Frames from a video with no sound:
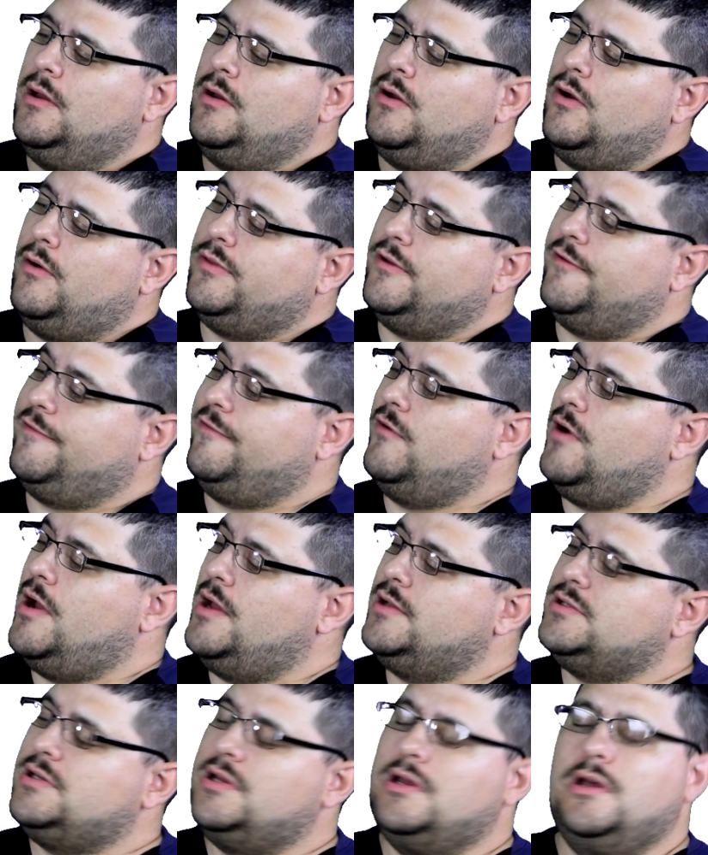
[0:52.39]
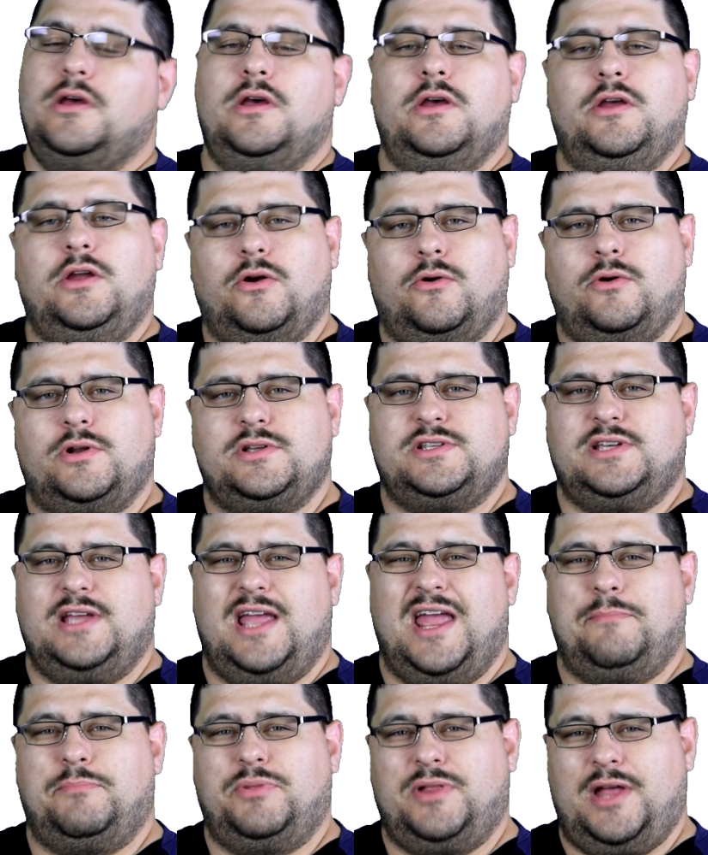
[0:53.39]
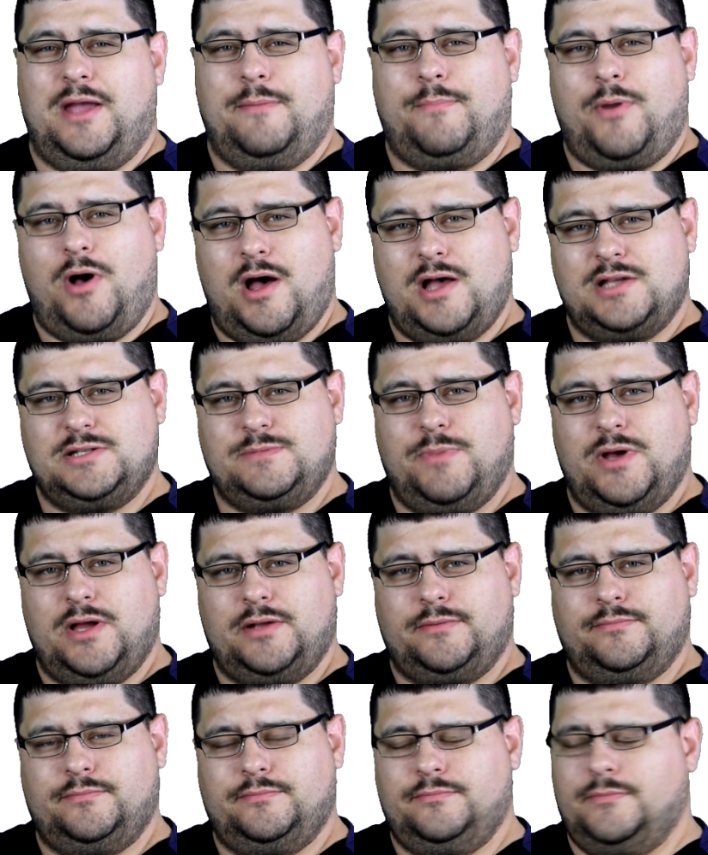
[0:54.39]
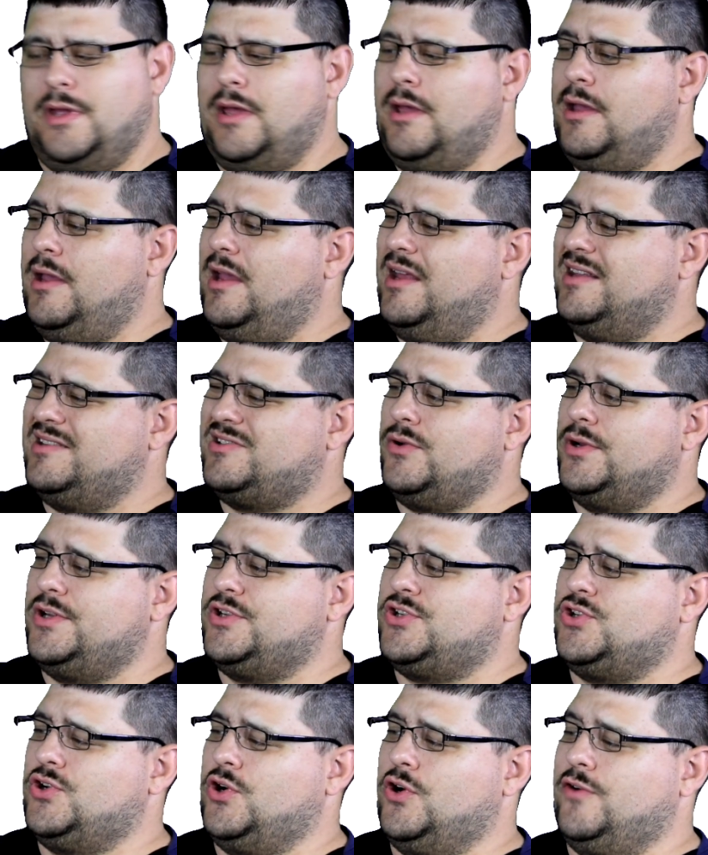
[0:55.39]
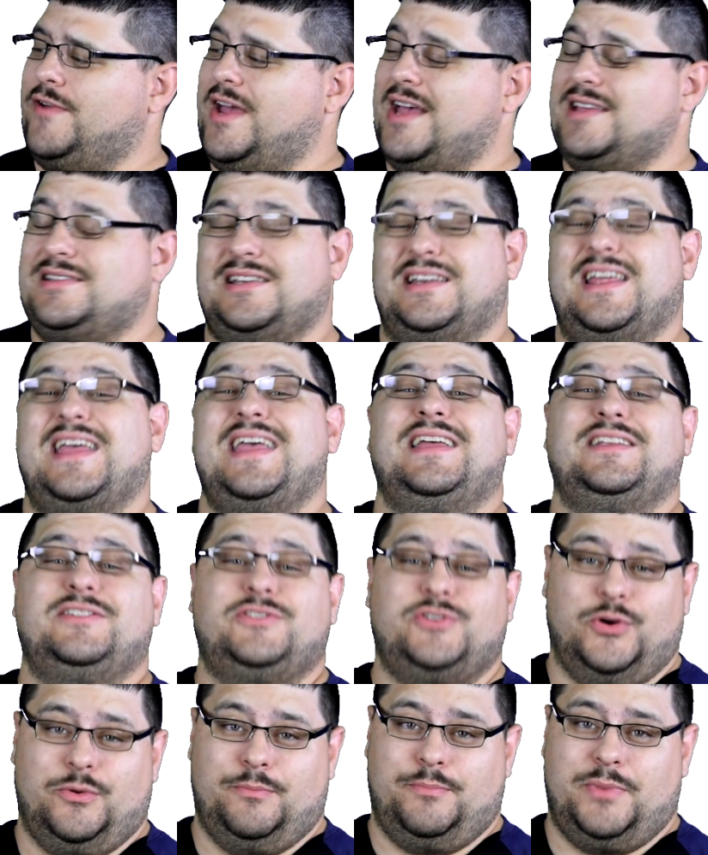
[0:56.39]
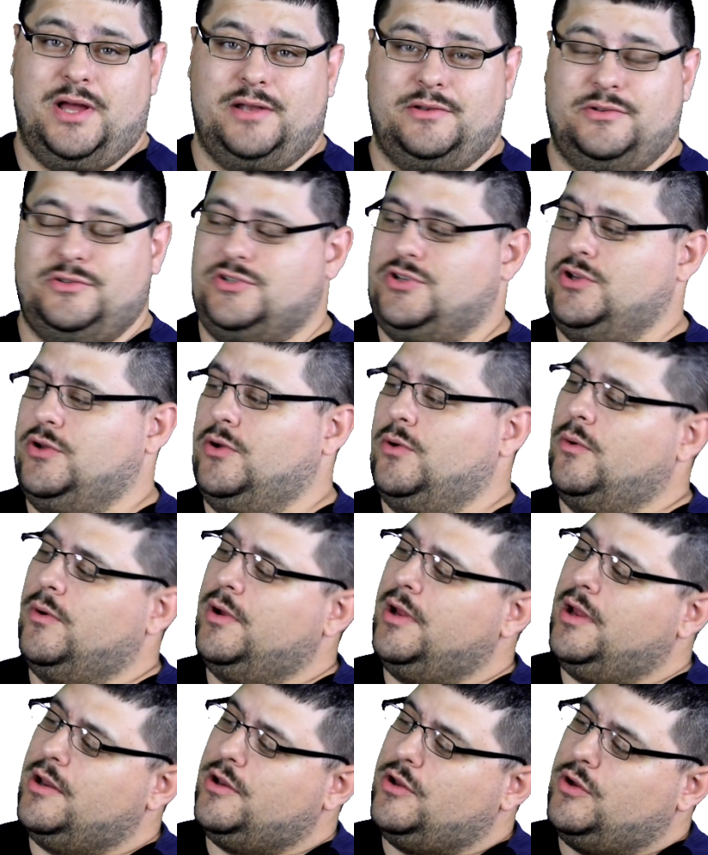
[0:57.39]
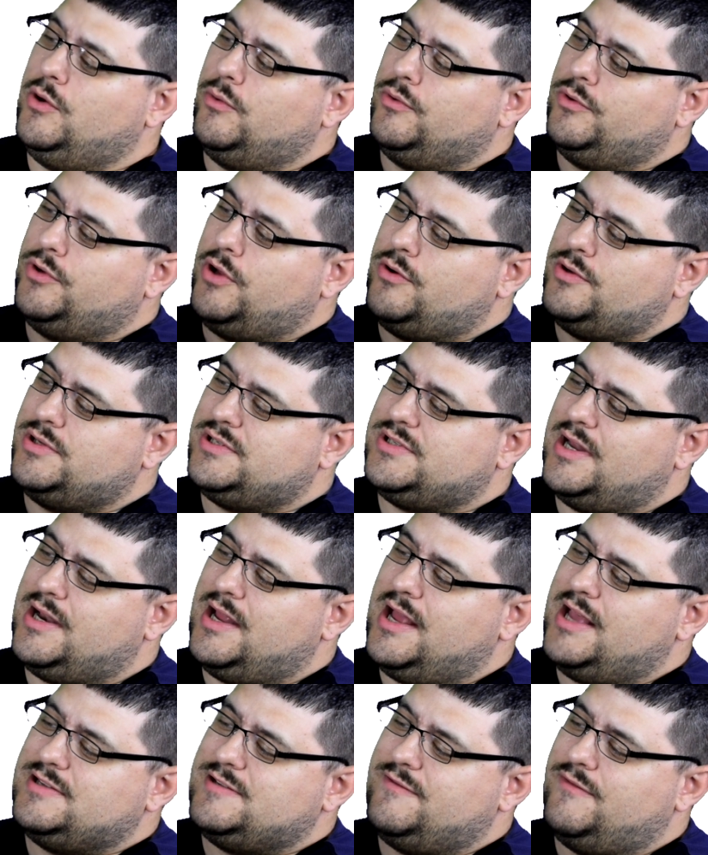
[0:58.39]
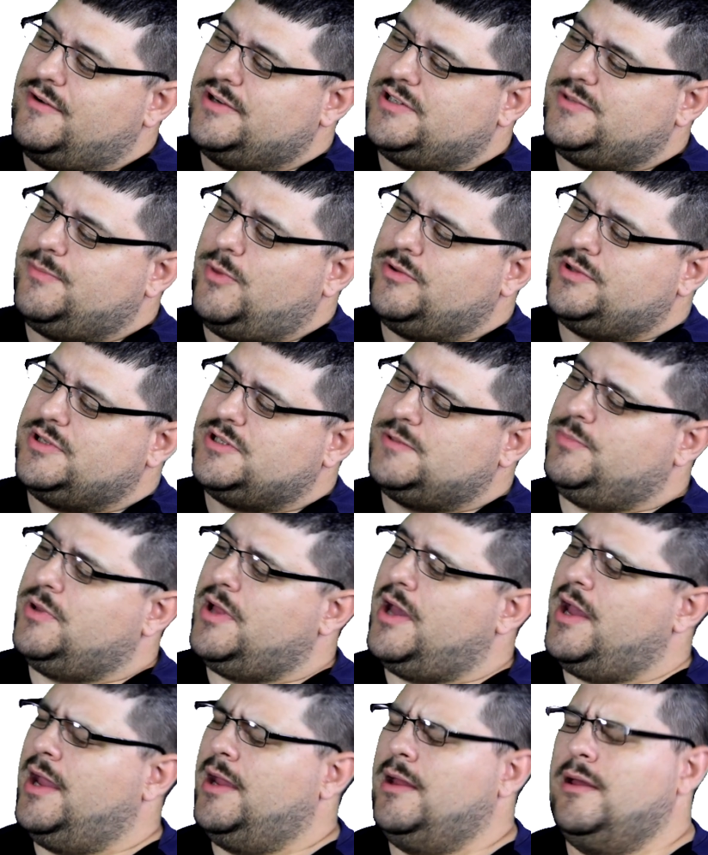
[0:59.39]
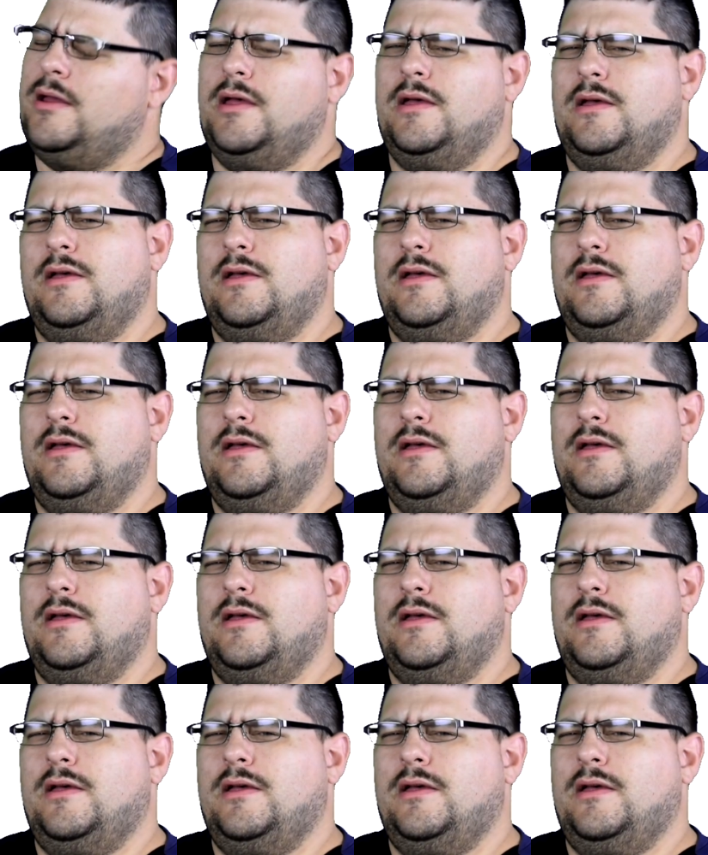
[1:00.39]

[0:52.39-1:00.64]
On the front, you're going to see a play-pause button, and it's going to serve as an enter button too. And you will notice that it has a very small display.